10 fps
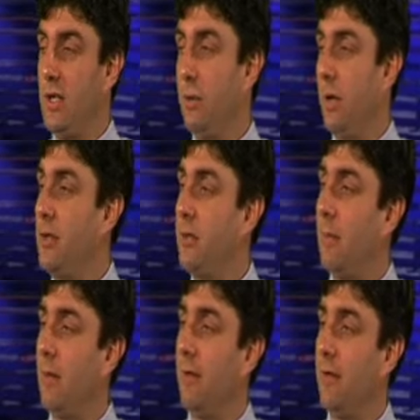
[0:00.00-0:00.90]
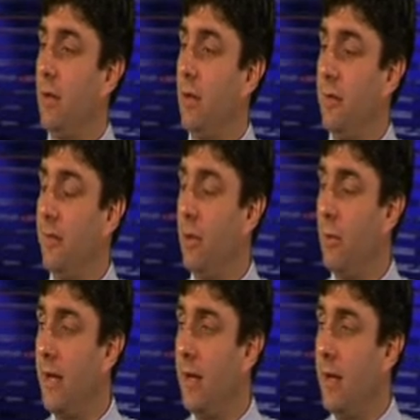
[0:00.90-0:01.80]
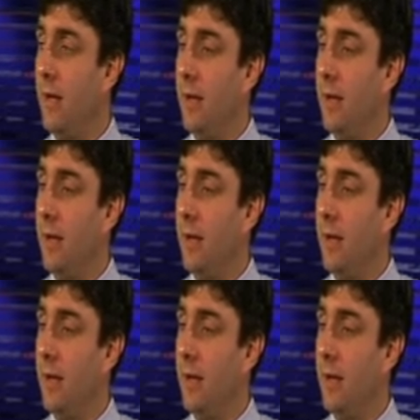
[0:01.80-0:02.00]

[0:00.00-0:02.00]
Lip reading: Moseley will go to Aberavon looking for a win.